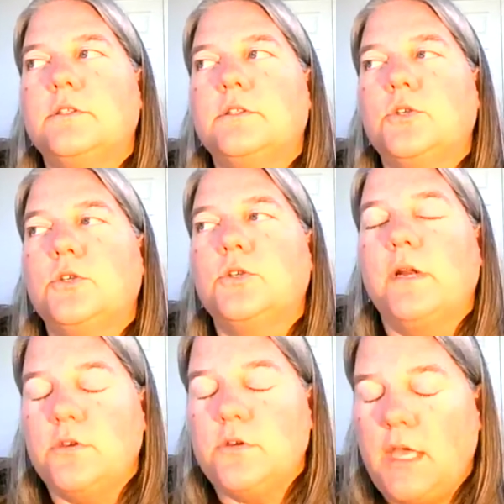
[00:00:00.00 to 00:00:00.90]
do
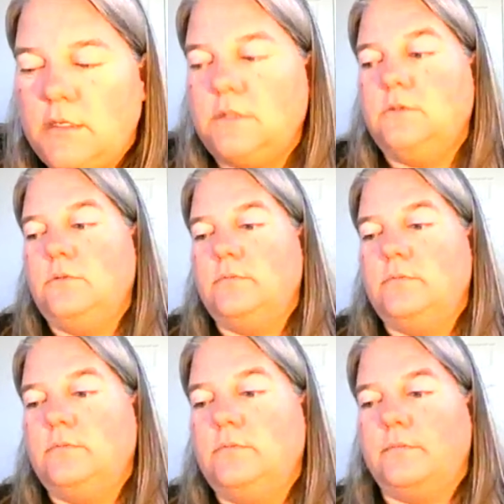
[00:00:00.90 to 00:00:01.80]
whatever you can
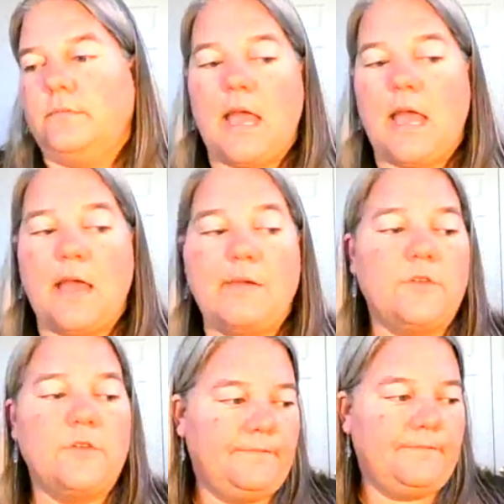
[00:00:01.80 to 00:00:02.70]
to have your
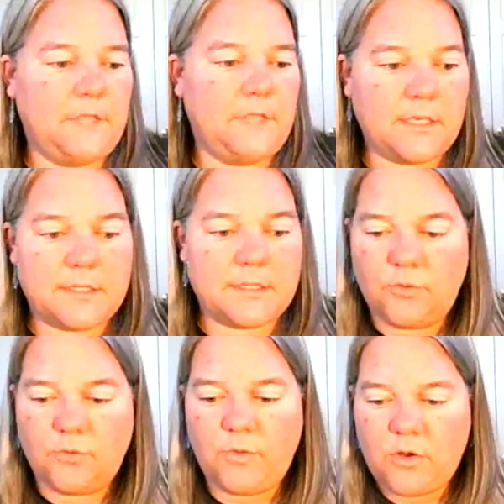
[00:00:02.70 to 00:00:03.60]
ducks in a
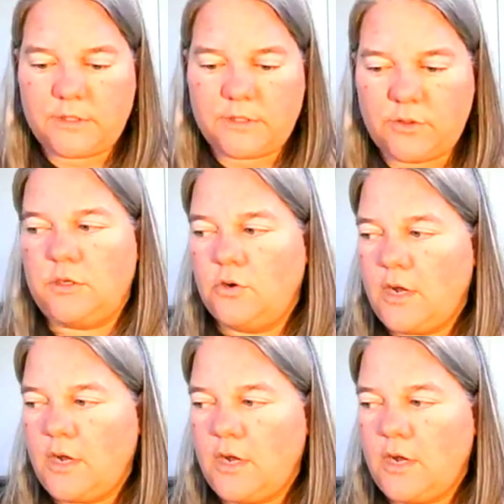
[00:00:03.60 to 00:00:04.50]
row so that
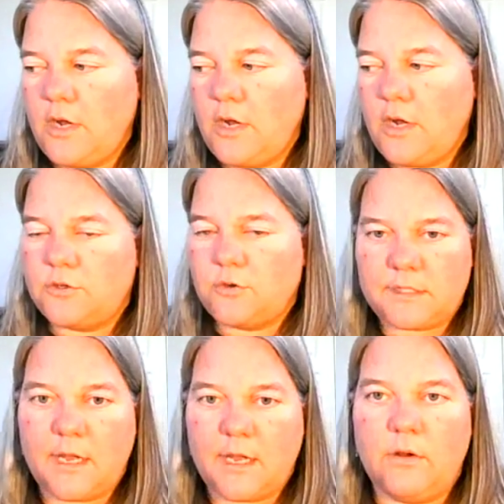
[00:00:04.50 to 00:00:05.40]
you're not stressed
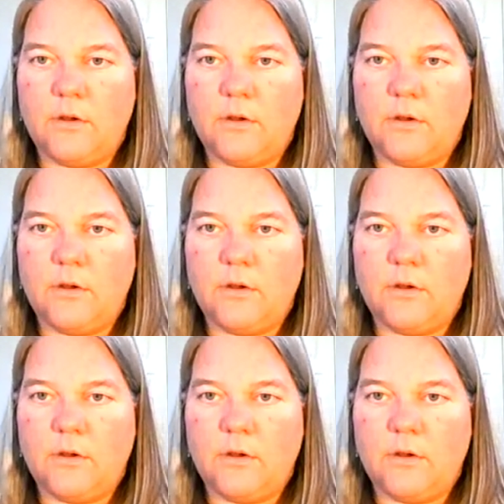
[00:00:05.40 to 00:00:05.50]
out.